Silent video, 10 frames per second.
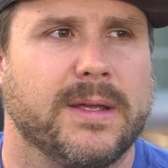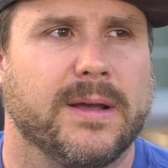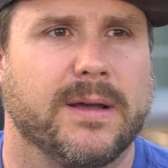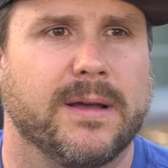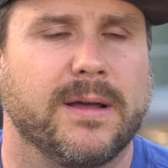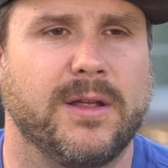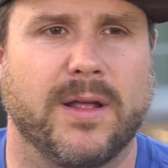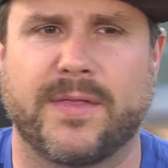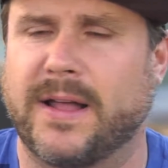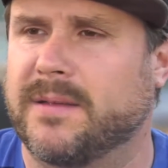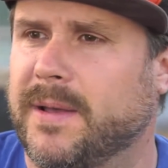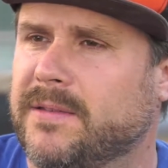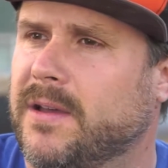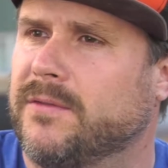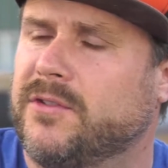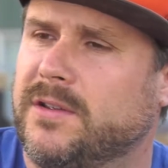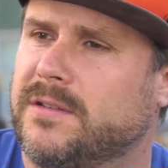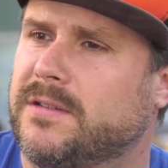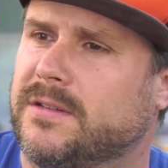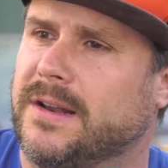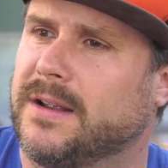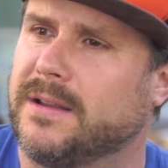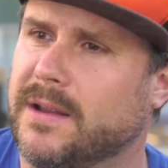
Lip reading: I thought to myself, geez, this is like,